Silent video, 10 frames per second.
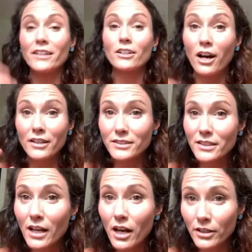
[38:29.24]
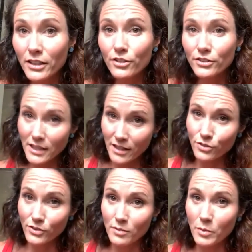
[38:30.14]
honestly, here's
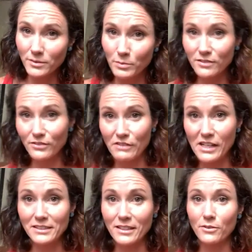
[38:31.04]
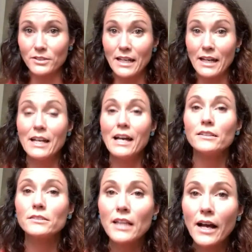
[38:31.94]
actually the best piece of advice that I would say.
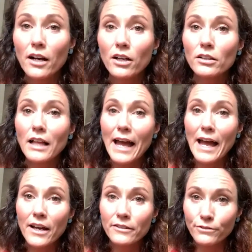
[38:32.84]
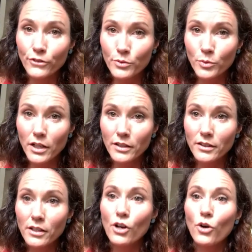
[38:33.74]
Tell
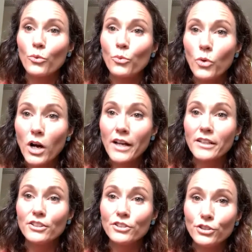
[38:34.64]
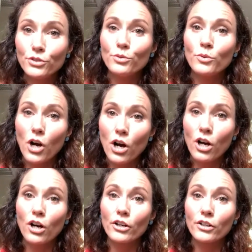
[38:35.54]
everyone what you
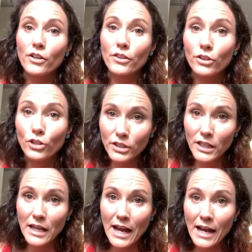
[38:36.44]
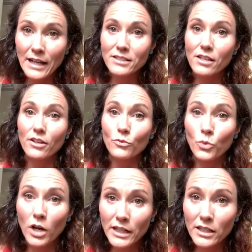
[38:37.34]
are looking at,
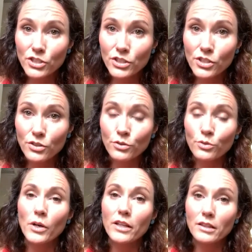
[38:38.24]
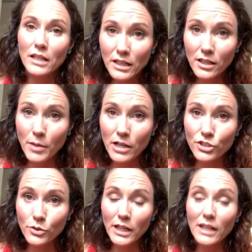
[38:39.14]
wanting to do, thinking about
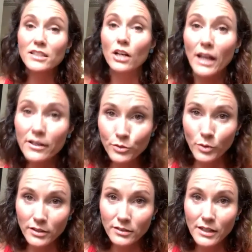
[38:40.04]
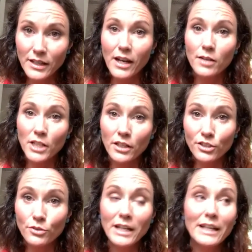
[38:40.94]
doing. Tell everyone. I'm telling
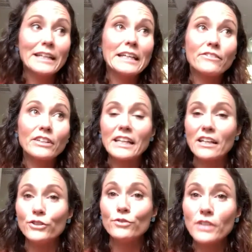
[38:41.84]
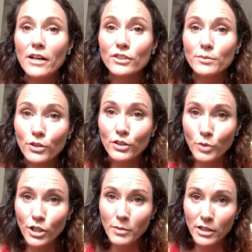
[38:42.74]
you, even if you've never spoken a
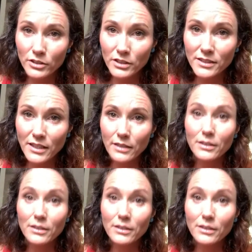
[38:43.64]
word about real estate,